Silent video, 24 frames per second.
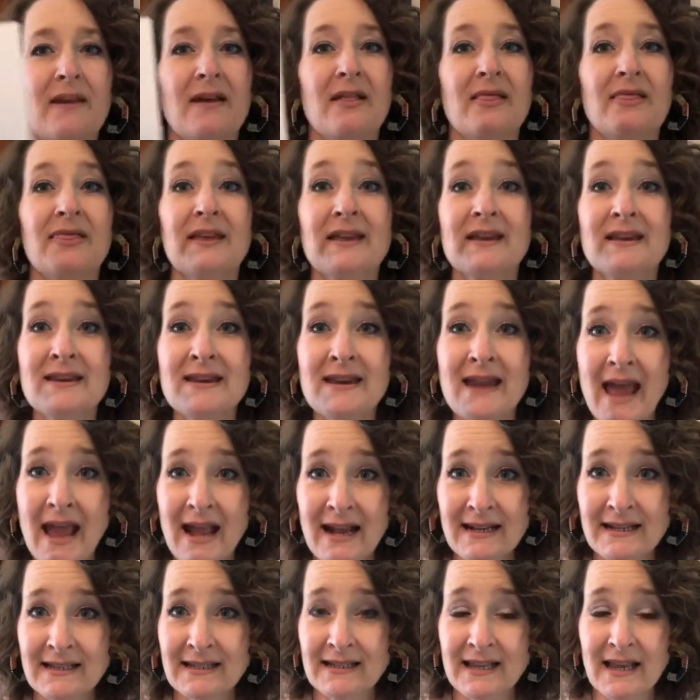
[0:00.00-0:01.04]
The
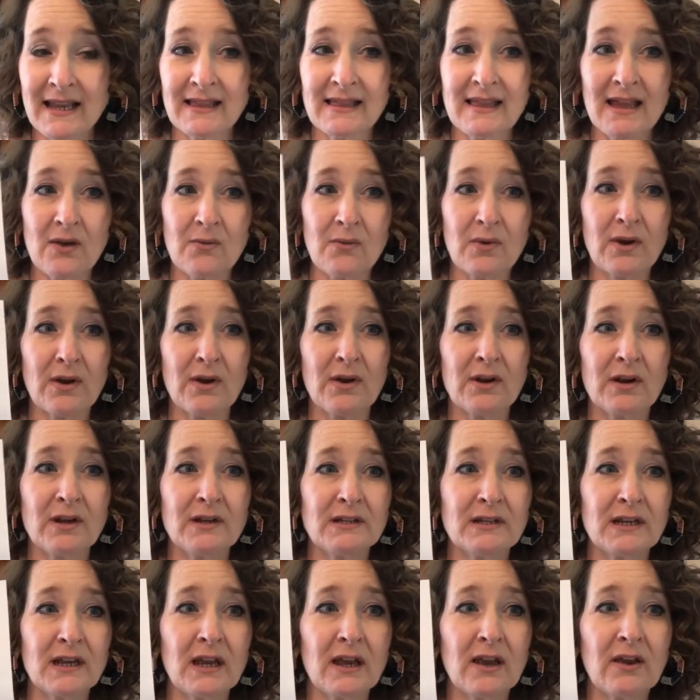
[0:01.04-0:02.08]
next thing that we're going to
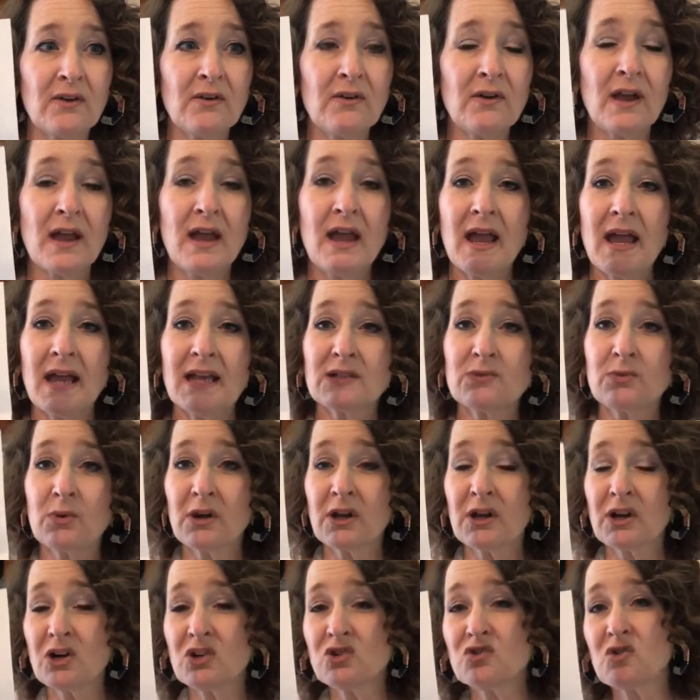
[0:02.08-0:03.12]
do is we're
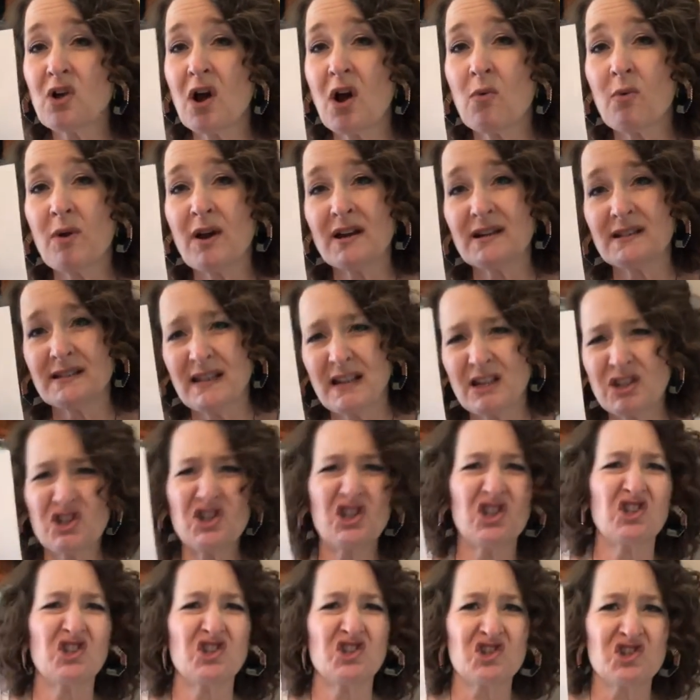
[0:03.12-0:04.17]
going to draw where it said she
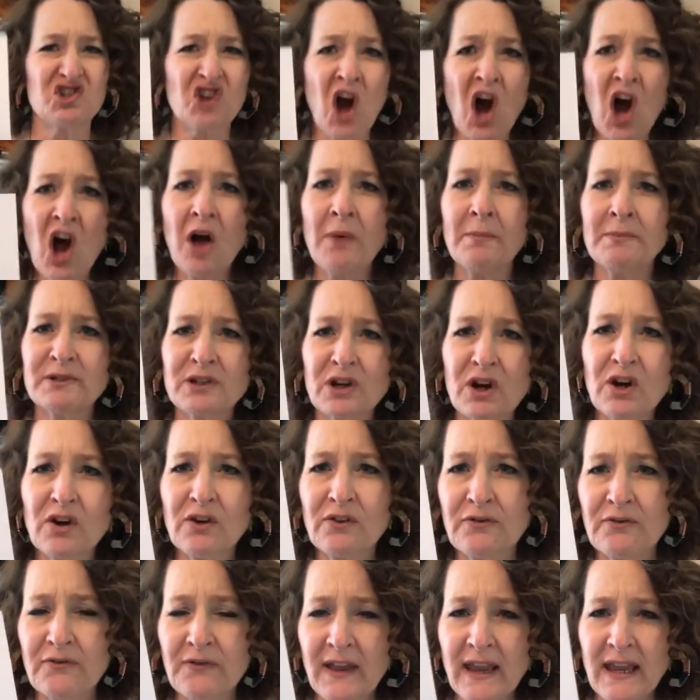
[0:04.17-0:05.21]
stomped her
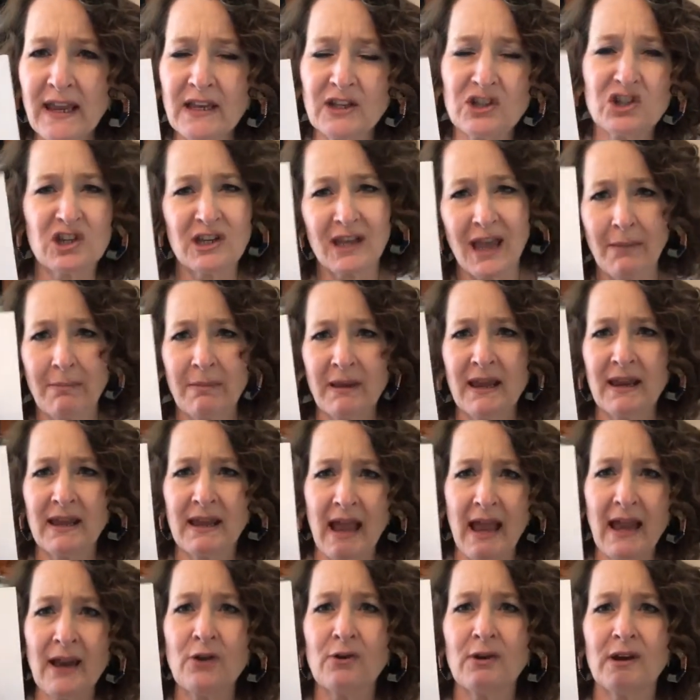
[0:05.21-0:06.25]
feet. She kept getting
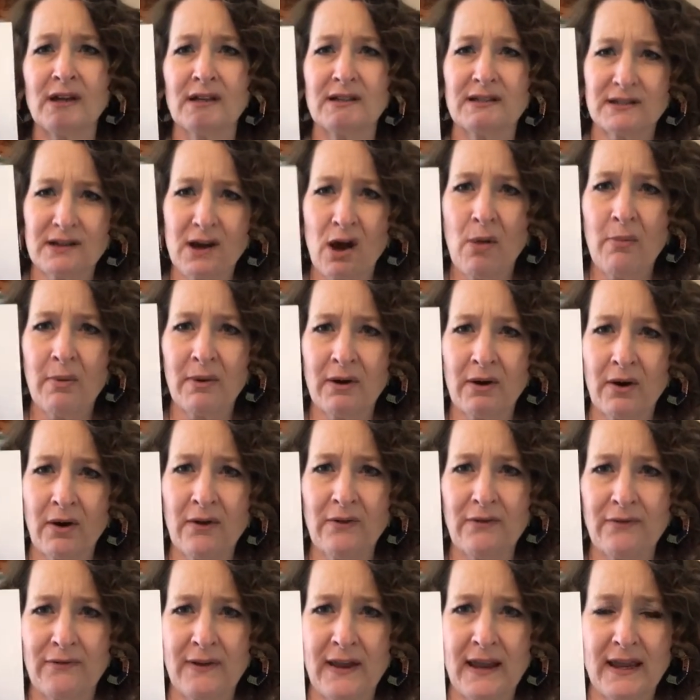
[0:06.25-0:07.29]
angry and stomping her
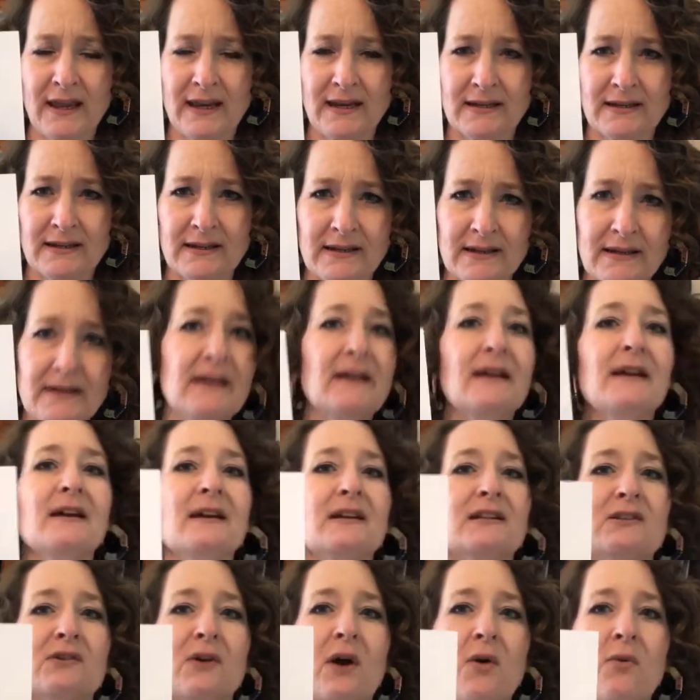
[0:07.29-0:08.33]
feet.
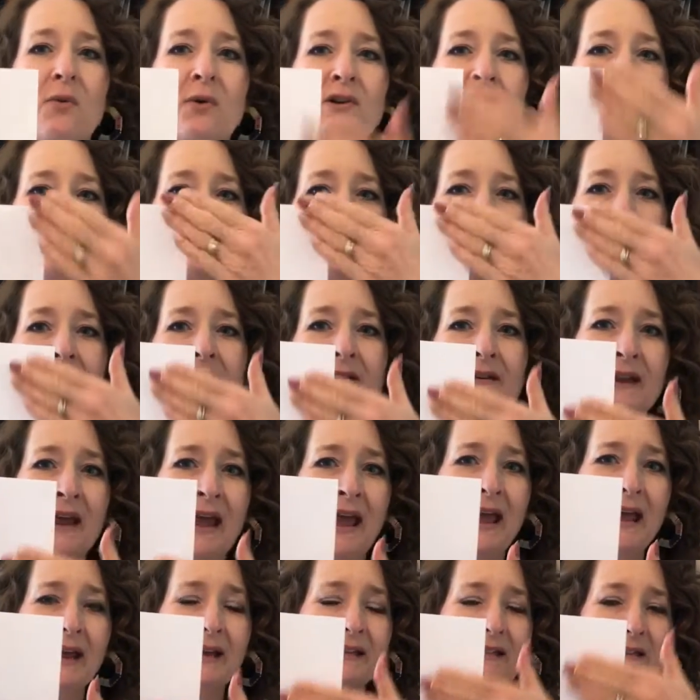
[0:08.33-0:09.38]
So I want you in the
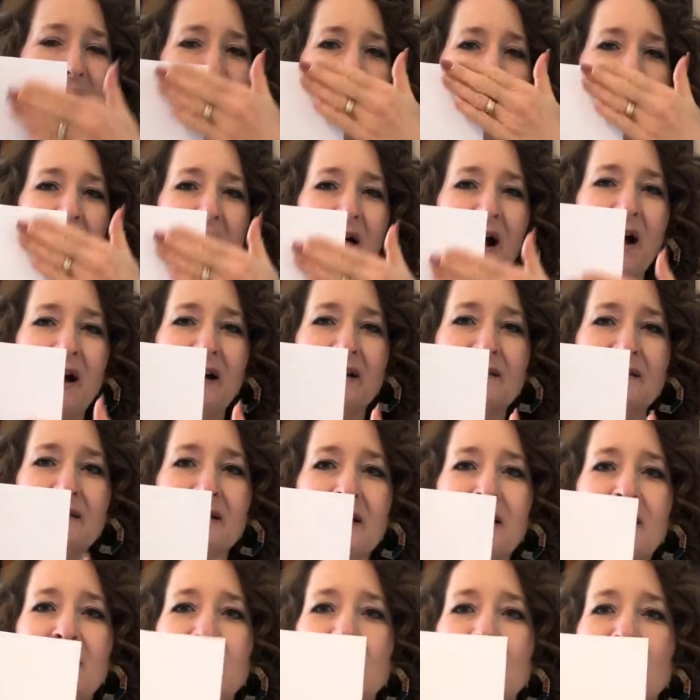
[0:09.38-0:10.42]
next box
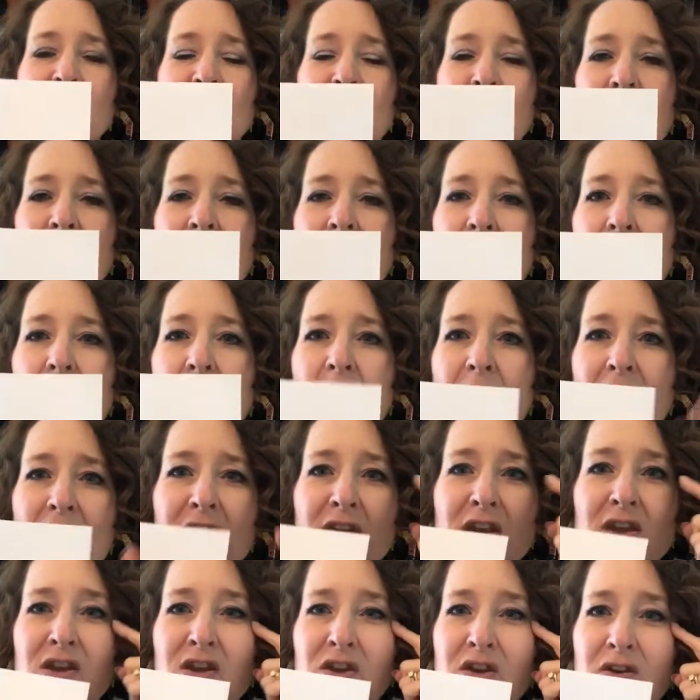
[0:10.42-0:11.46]
to draw
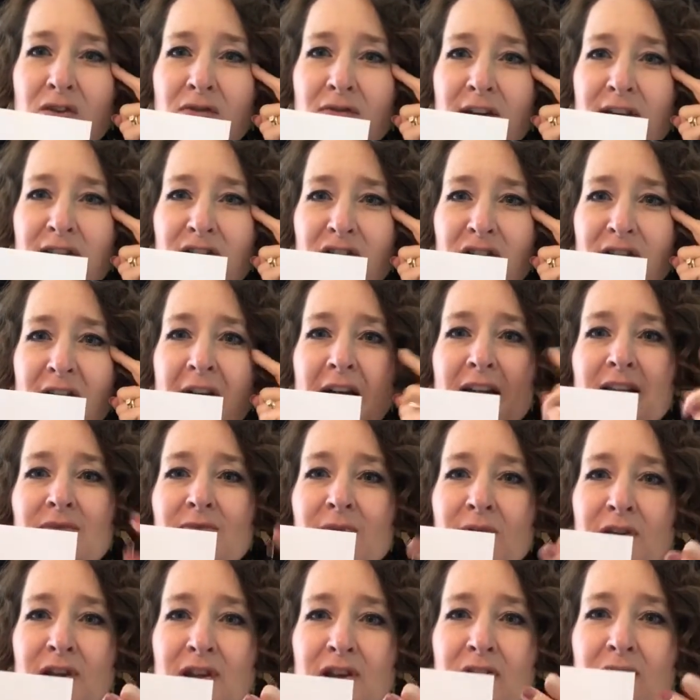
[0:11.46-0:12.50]
what you visualize,
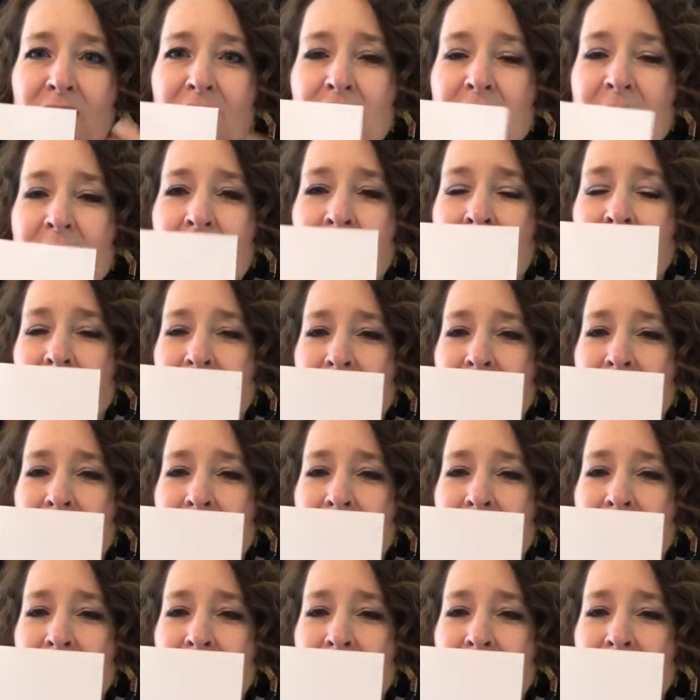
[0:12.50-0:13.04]
what you remember her